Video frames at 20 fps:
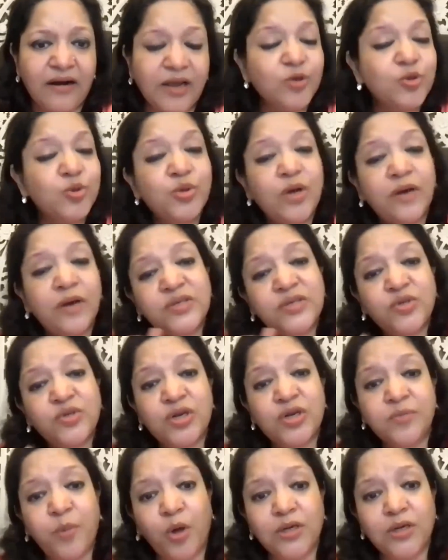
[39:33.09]
I used to have a
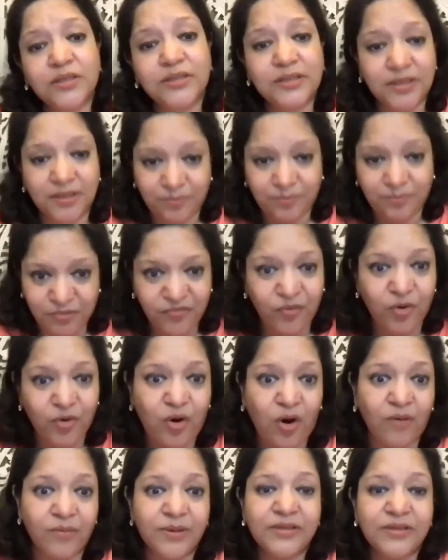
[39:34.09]
strict policy before
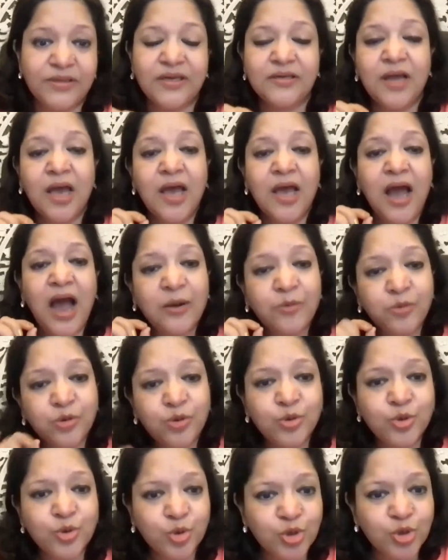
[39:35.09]
COVID that I would
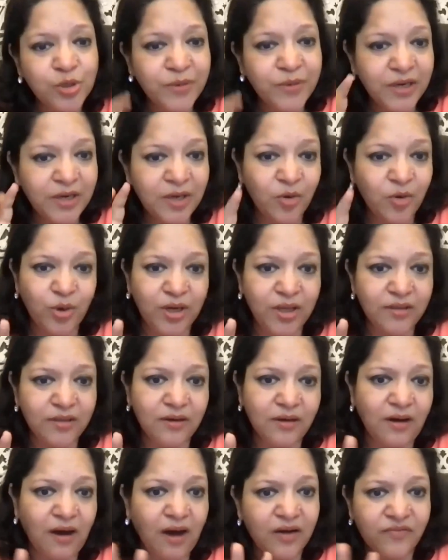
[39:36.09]
do social media only in
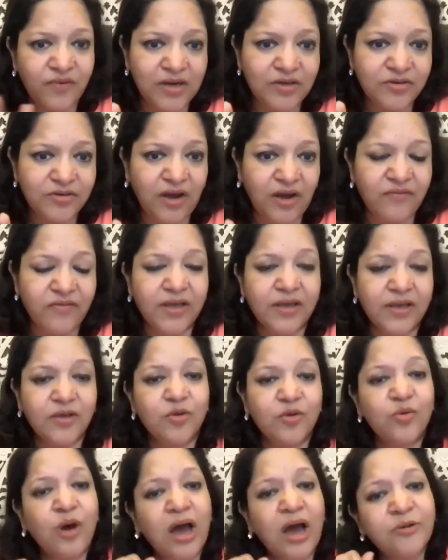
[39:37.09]
the car while
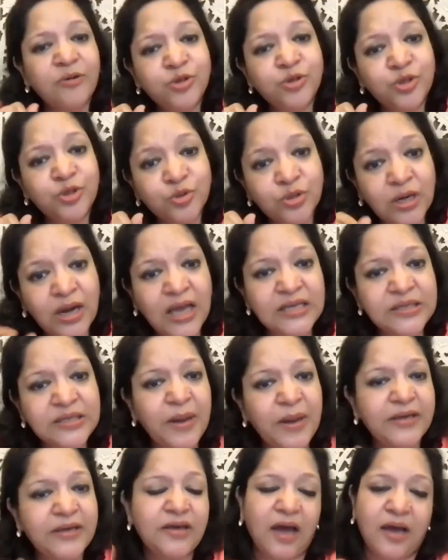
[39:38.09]
traveling. I would utilize
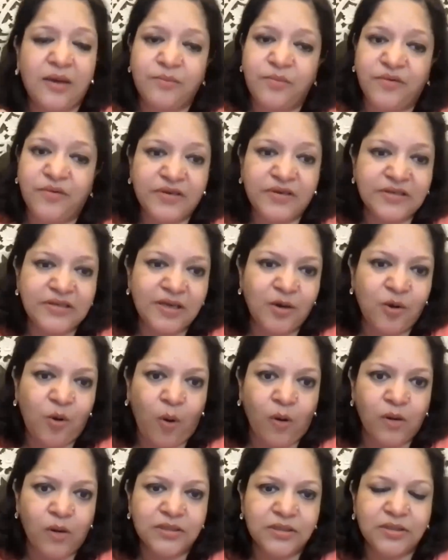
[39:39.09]
my time by fixing
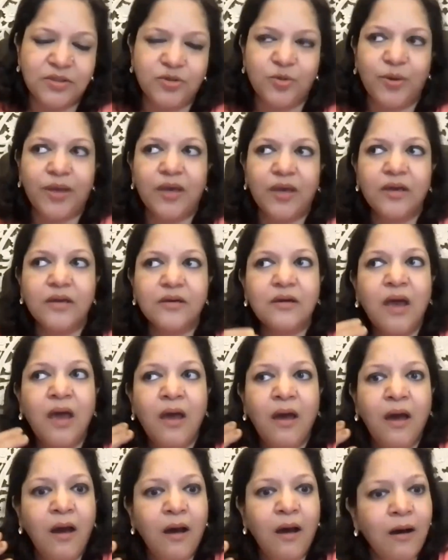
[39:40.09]
calls and doing
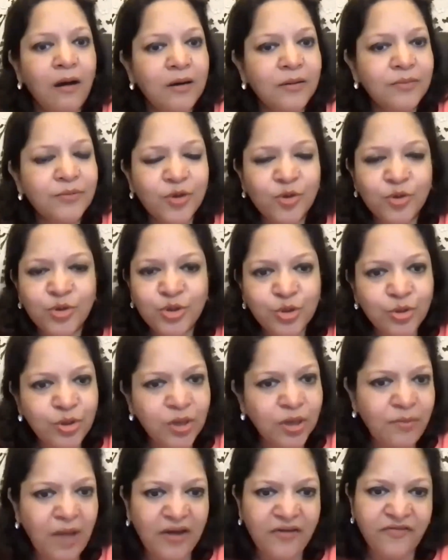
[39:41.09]
it.
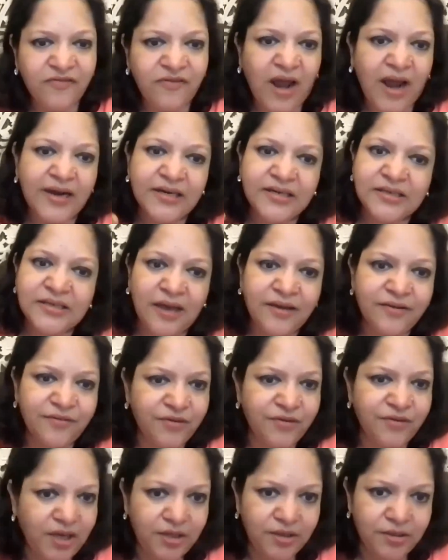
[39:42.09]
During my flights, I
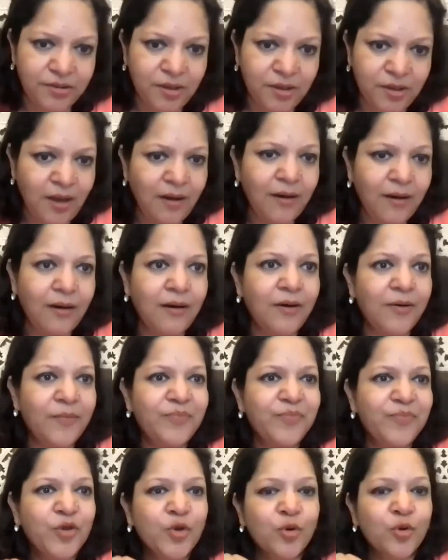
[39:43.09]
read.
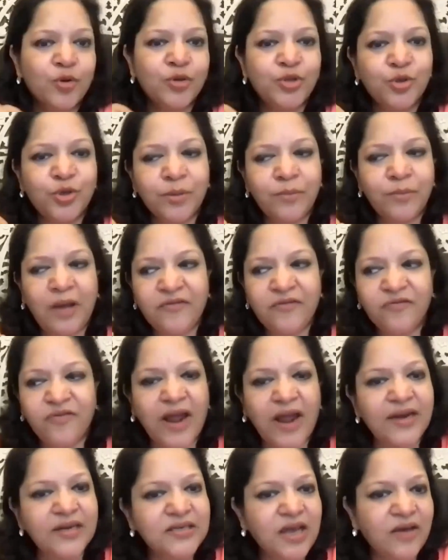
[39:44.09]
During my
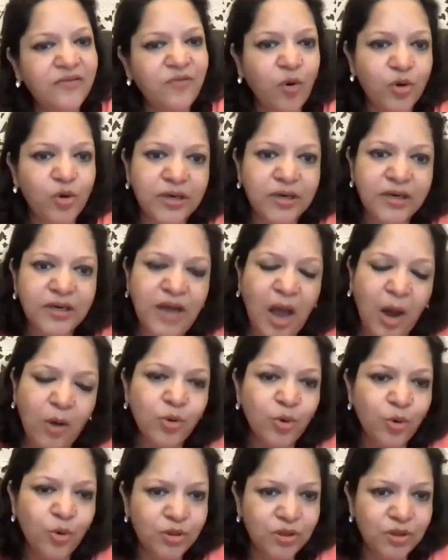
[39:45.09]
flights, I've already
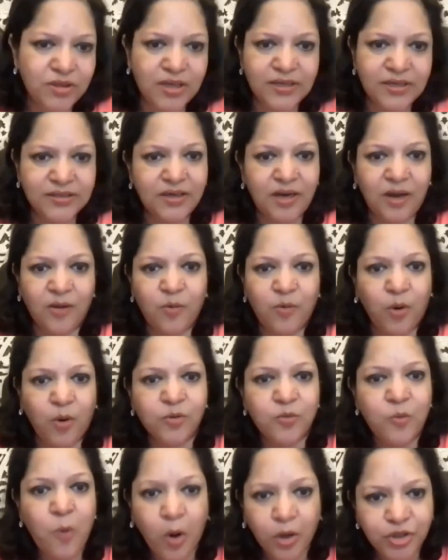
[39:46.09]
downloaded things that I want
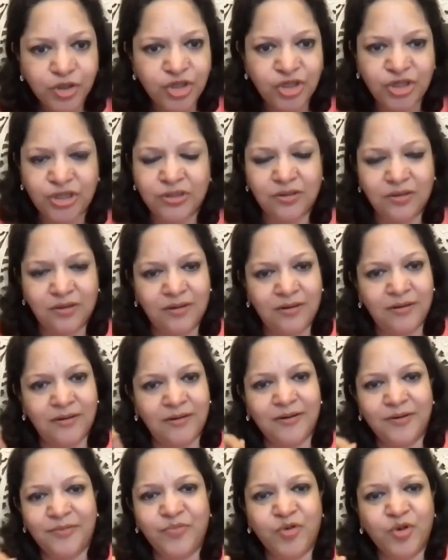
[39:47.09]
to watch
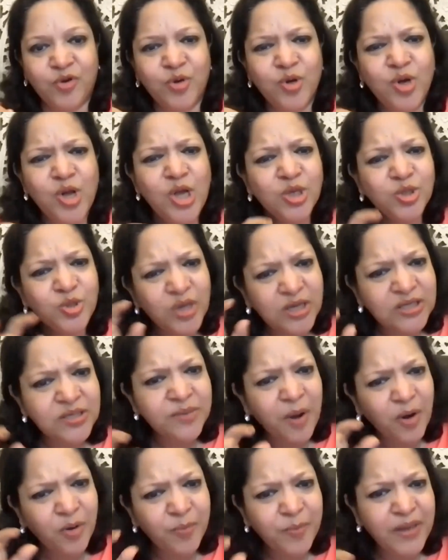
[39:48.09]
You know, so it's
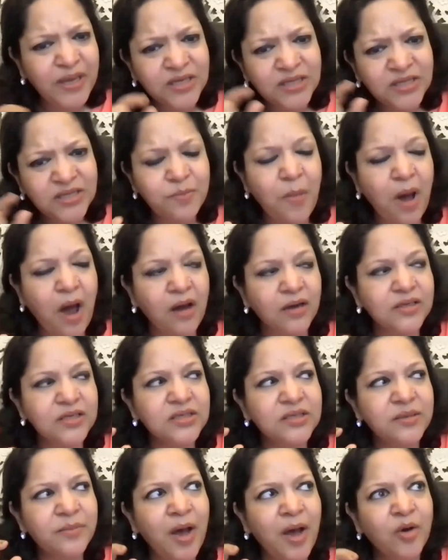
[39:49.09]
about being smart.
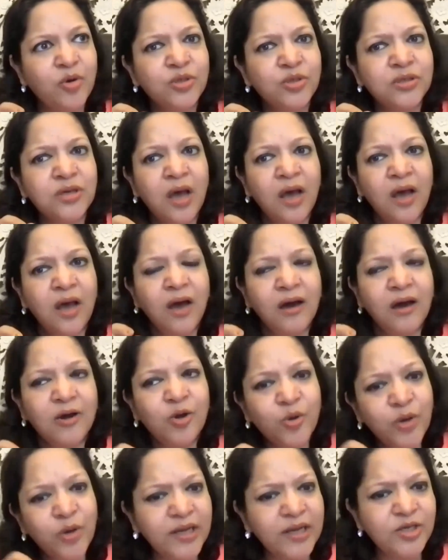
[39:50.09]
It's about
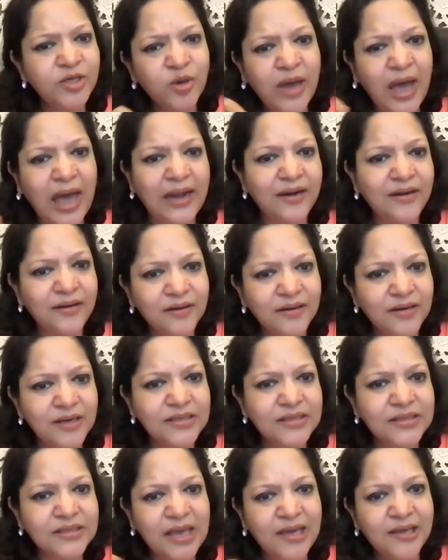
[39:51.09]
looking at your calendar
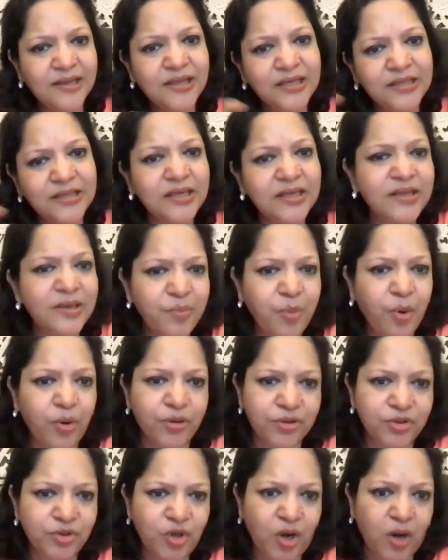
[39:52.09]
and saying, these are the
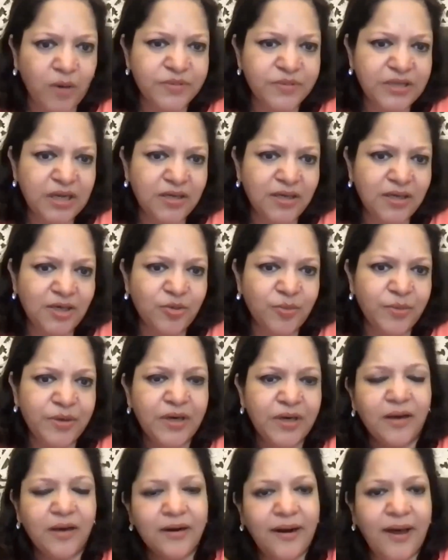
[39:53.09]
important jobs that need to be
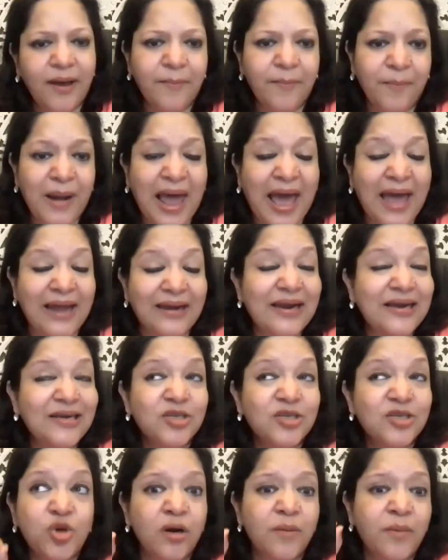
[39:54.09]
done, and I plan.
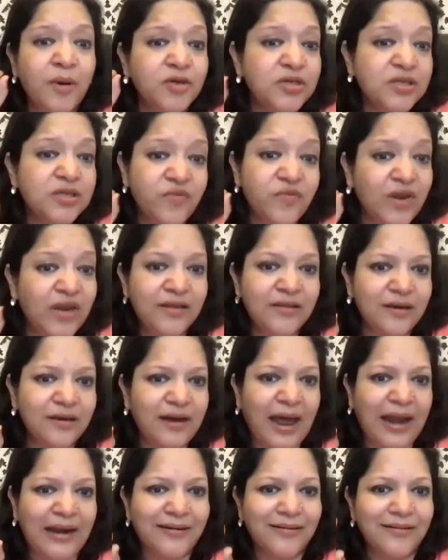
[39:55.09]
It's not about just filling the
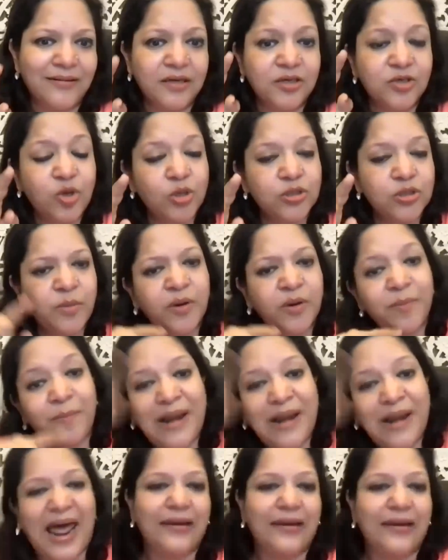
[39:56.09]
calendar. It's also about
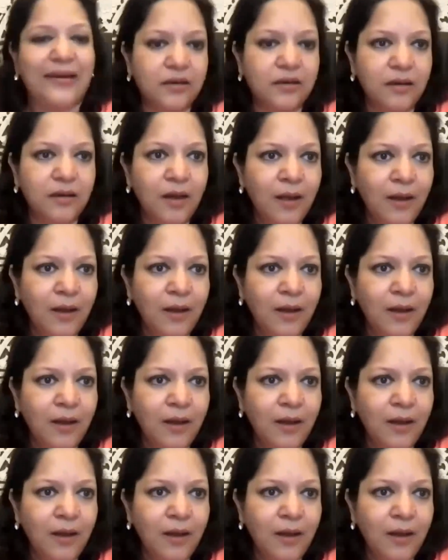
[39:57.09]
planning.